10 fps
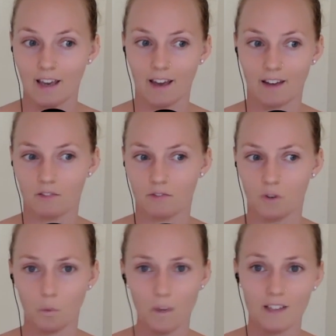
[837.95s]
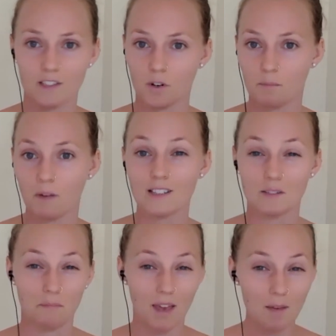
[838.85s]
and for weeks, for months,
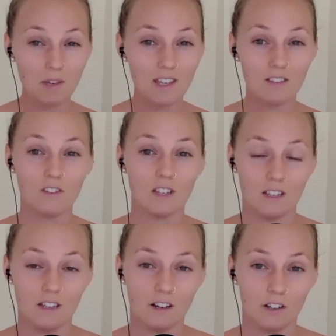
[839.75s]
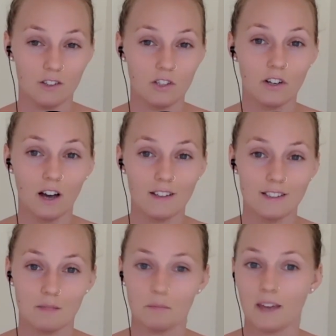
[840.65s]
maybe even years, your gut
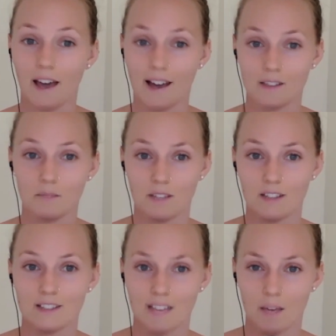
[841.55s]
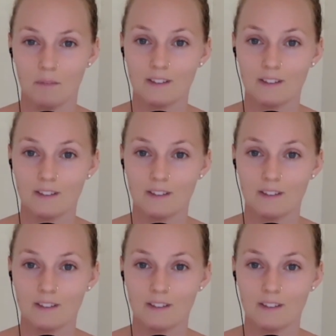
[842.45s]
simply hasn't been the same